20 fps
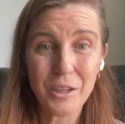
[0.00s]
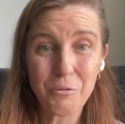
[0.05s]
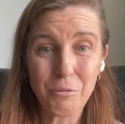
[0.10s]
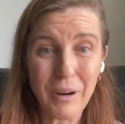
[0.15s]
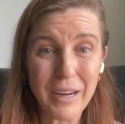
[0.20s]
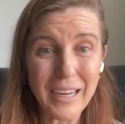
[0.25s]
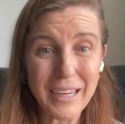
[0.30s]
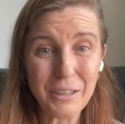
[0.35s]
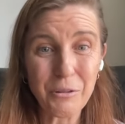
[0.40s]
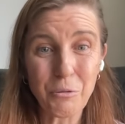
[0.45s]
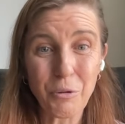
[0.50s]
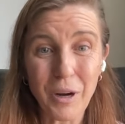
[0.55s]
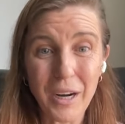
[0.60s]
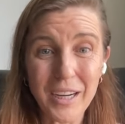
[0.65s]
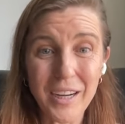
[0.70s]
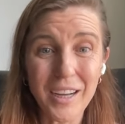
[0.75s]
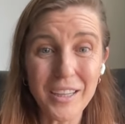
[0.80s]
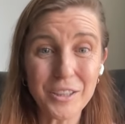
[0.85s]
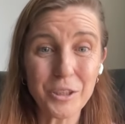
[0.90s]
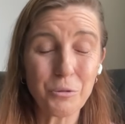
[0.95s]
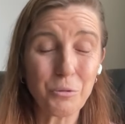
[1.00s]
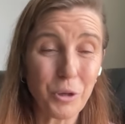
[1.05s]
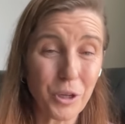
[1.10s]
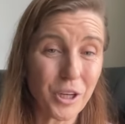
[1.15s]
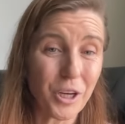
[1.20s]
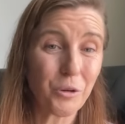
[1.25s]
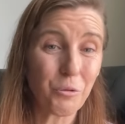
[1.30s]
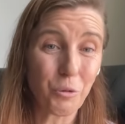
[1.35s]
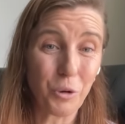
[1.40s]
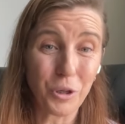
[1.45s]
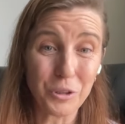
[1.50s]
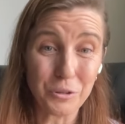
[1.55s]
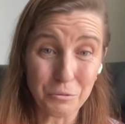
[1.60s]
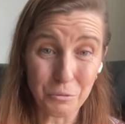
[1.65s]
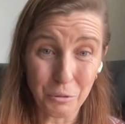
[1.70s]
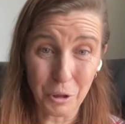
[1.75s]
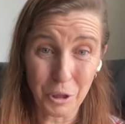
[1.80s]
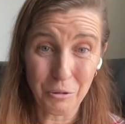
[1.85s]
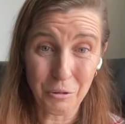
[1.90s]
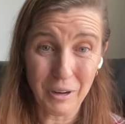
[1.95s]
right? Where I got to work on World of
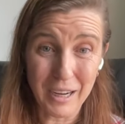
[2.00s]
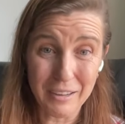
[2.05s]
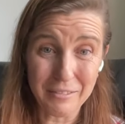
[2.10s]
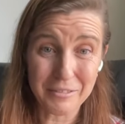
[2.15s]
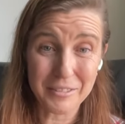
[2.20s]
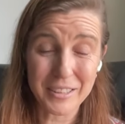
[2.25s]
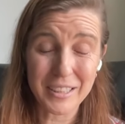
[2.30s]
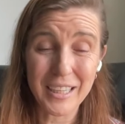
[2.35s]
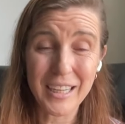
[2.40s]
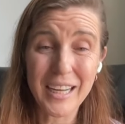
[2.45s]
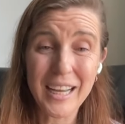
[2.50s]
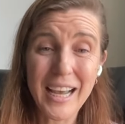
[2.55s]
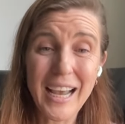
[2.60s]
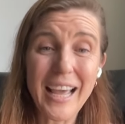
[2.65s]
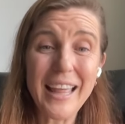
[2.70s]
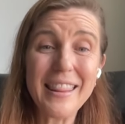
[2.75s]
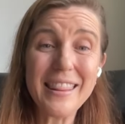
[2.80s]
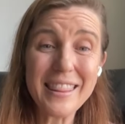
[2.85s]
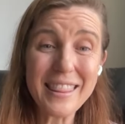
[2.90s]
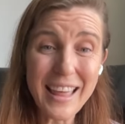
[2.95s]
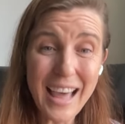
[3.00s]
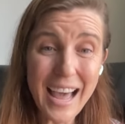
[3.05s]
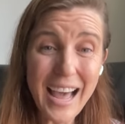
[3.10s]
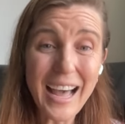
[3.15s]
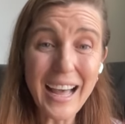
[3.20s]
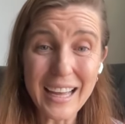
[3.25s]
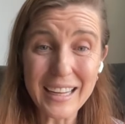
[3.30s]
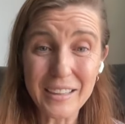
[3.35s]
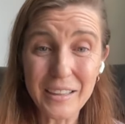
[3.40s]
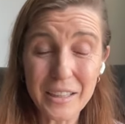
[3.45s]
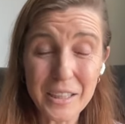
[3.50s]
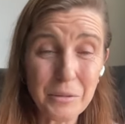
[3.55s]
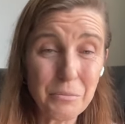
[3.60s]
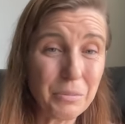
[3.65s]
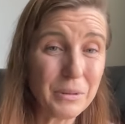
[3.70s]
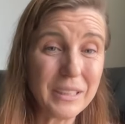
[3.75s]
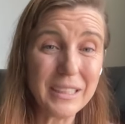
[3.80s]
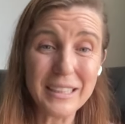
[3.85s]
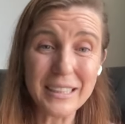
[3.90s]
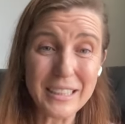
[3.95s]
Warcraft. And that
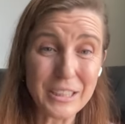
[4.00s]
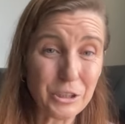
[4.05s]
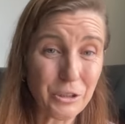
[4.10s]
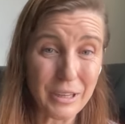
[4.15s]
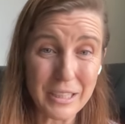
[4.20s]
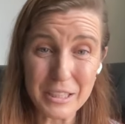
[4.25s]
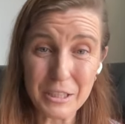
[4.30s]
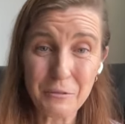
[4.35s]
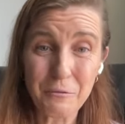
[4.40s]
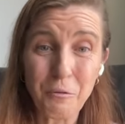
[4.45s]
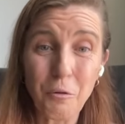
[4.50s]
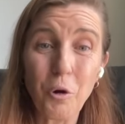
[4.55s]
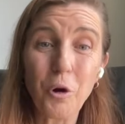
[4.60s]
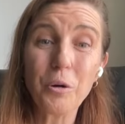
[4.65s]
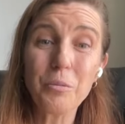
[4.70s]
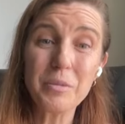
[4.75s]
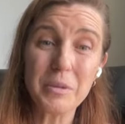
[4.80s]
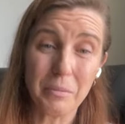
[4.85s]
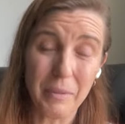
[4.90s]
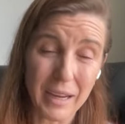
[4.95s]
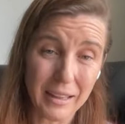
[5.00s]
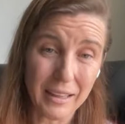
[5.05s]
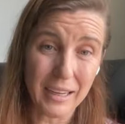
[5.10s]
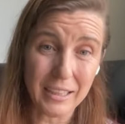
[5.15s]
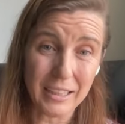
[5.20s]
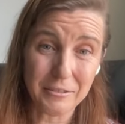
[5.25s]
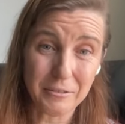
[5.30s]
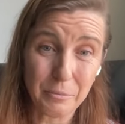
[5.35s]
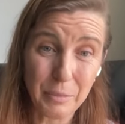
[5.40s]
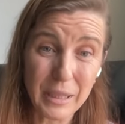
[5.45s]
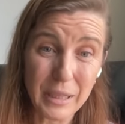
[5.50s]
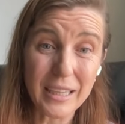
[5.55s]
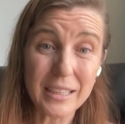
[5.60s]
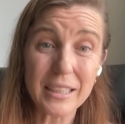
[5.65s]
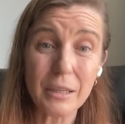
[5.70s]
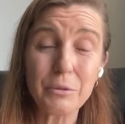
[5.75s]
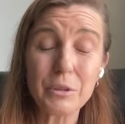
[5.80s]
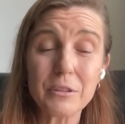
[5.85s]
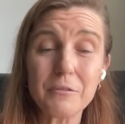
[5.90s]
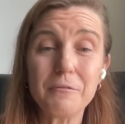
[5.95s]
completely transformed my life because
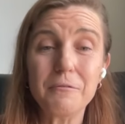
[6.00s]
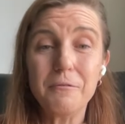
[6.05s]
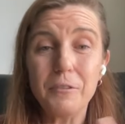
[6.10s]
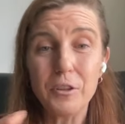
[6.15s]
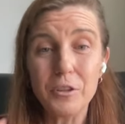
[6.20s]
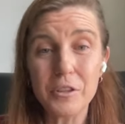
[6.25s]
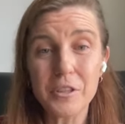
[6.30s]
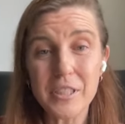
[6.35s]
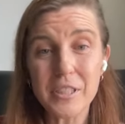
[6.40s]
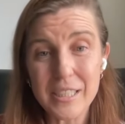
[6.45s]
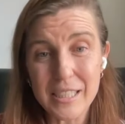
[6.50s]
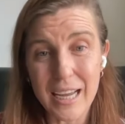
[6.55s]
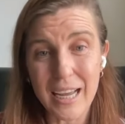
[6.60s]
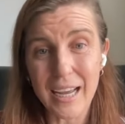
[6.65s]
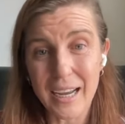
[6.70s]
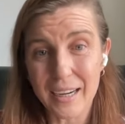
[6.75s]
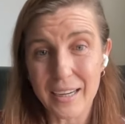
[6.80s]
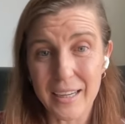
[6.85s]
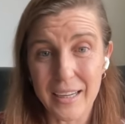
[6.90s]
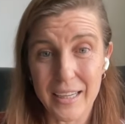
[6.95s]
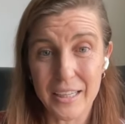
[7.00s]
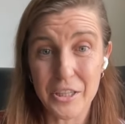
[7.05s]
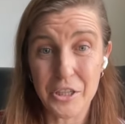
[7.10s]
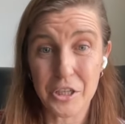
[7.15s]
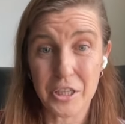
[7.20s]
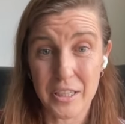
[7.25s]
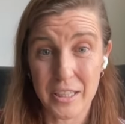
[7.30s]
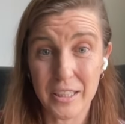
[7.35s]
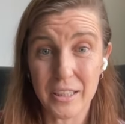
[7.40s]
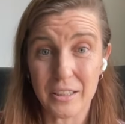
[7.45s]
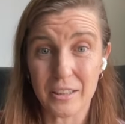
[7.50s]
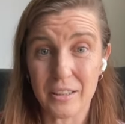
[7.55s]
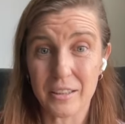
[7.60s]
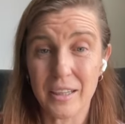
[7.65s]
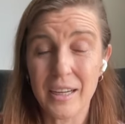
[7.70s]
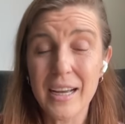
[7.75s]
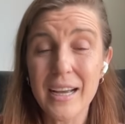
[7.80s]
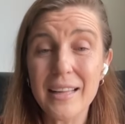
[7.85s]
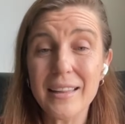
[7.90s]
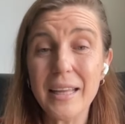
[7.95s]
I was a full stack engineer.
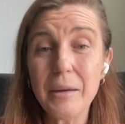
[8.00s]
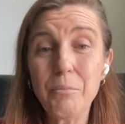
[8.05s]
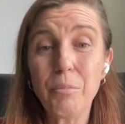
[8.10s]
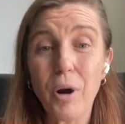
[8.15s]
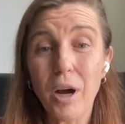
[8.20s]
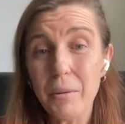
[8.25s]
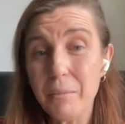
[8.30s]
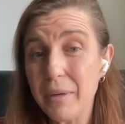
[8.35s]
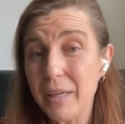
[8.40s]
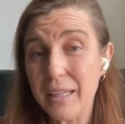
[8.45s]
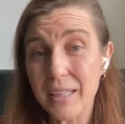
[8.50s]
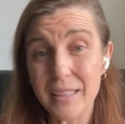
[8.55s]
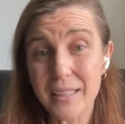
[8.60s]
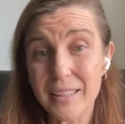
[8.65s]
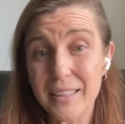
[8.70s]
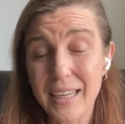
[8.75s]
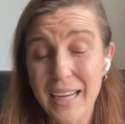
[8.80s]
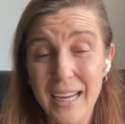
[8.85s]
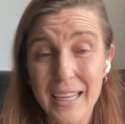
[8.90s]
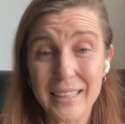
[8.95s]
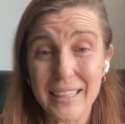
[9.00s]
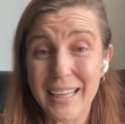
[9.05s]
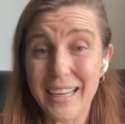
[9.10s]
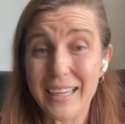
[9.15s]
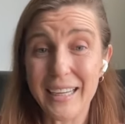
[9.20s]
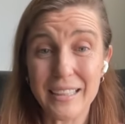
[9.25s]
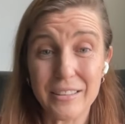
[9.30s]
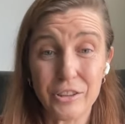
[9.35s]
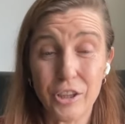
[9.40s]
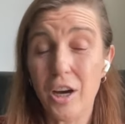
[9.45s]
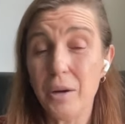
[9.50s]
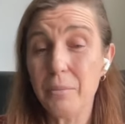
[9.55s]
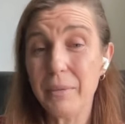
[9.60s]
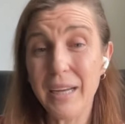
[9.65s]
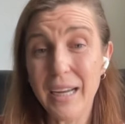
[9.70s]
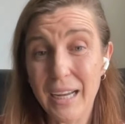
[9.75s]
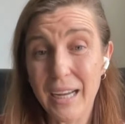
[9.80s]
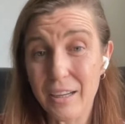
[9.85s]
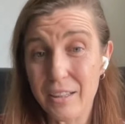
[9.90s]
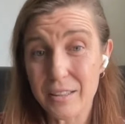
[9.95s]
They brought me in and they taught me
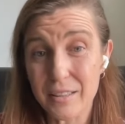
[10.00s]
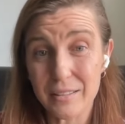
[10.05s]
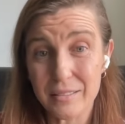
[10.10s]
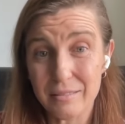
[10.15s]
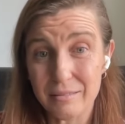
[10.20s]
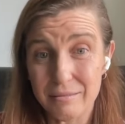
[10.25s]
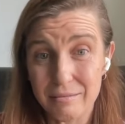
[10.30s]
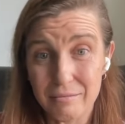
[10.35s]
how to